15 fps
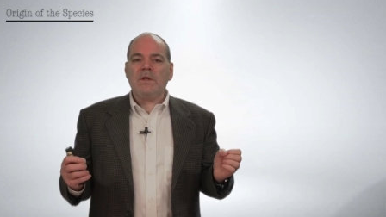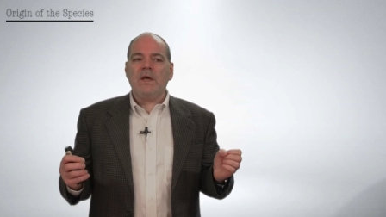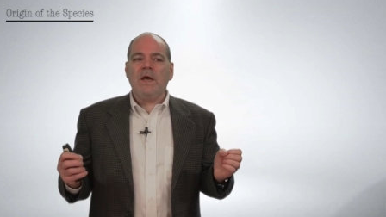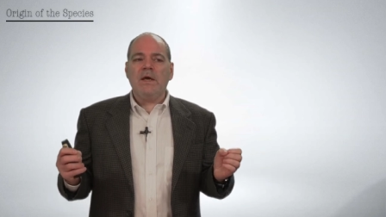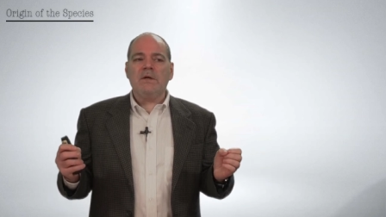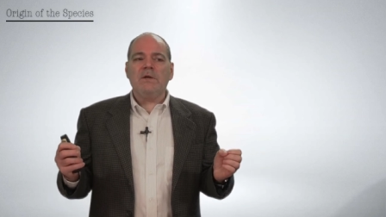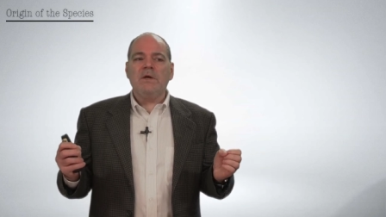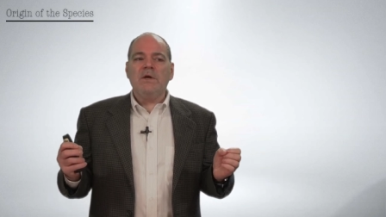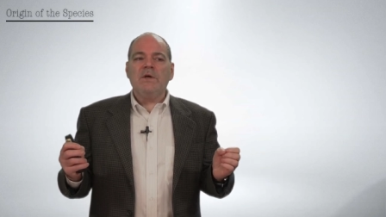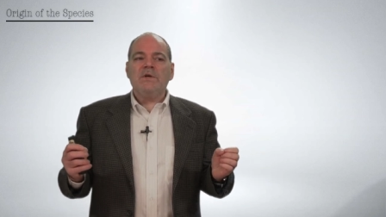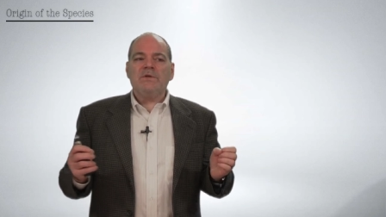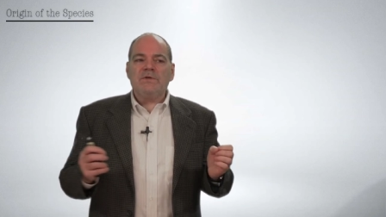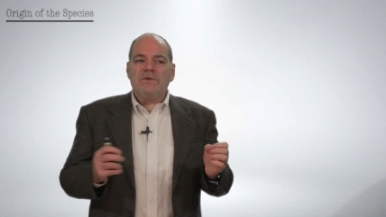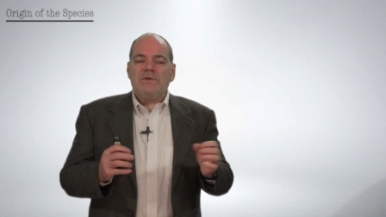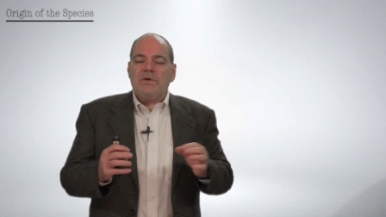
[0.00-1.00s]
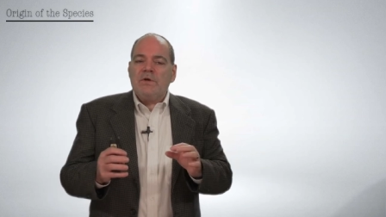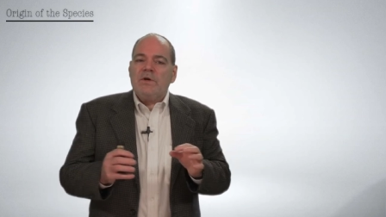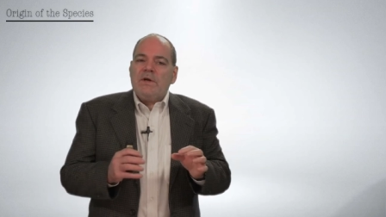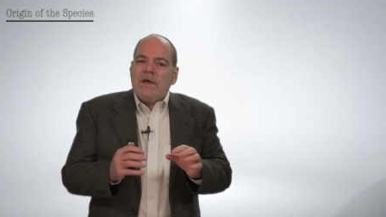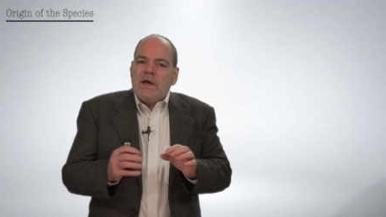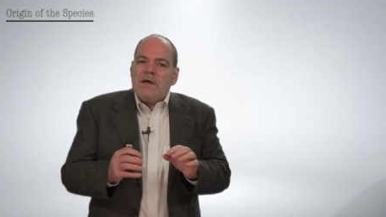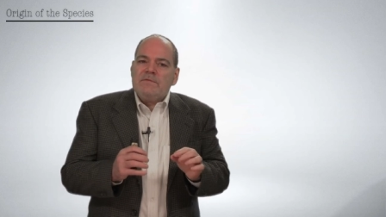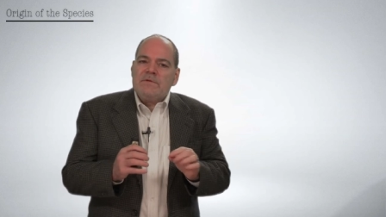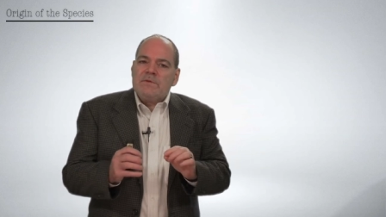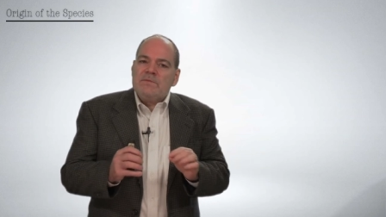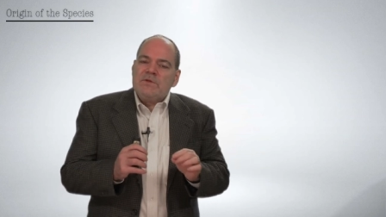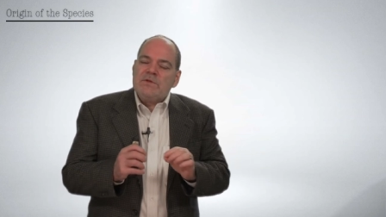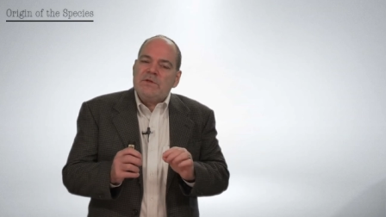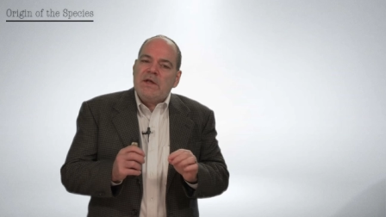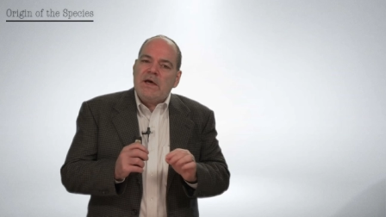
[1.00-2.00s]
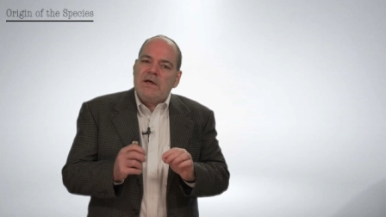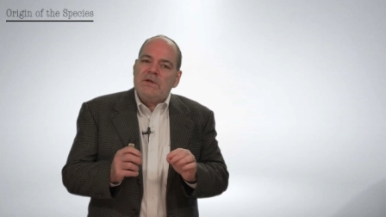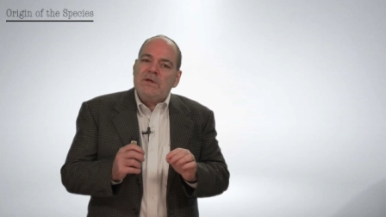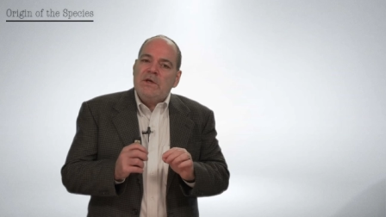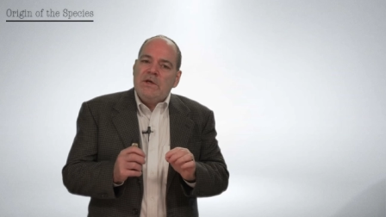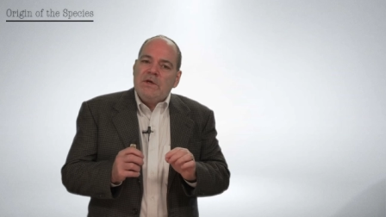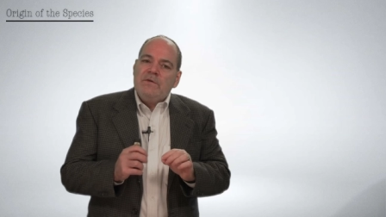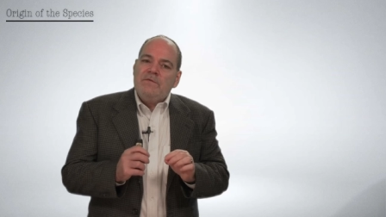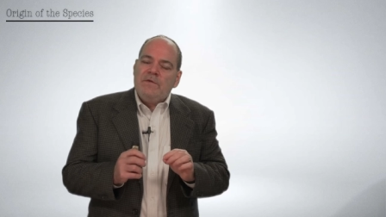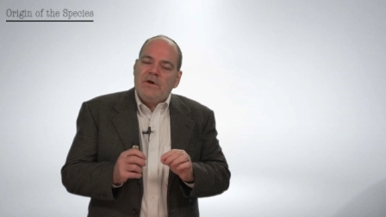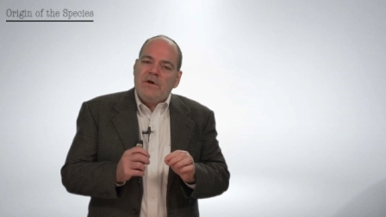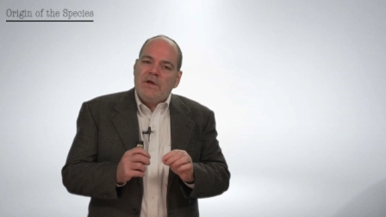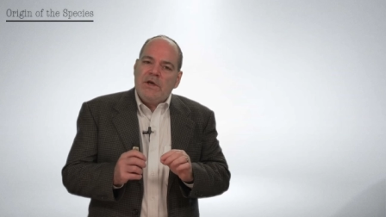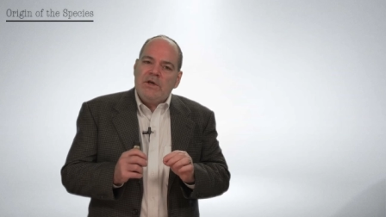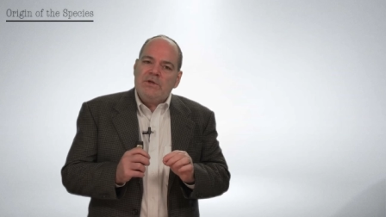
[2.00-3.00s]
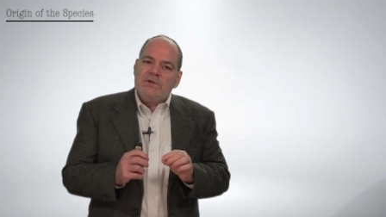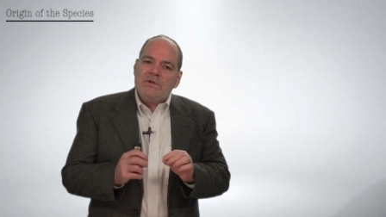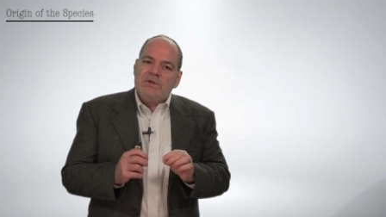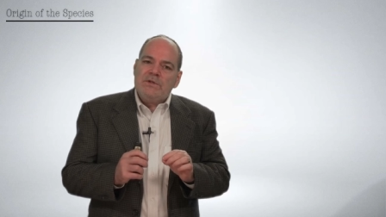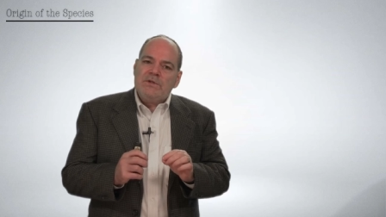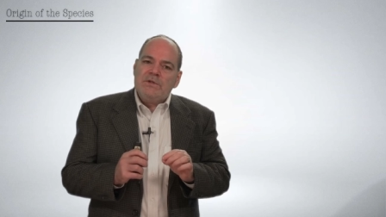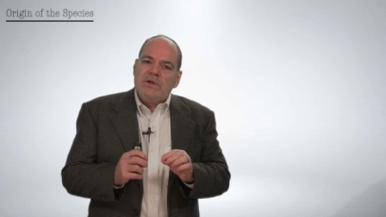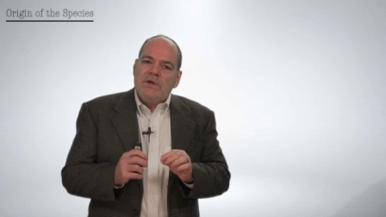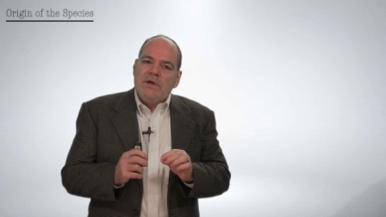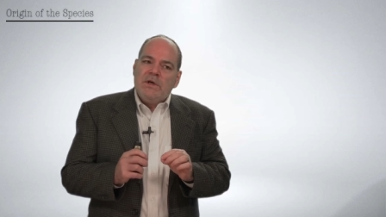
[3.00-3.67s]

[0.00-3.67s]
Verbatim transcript: and they're going to have some slight variations.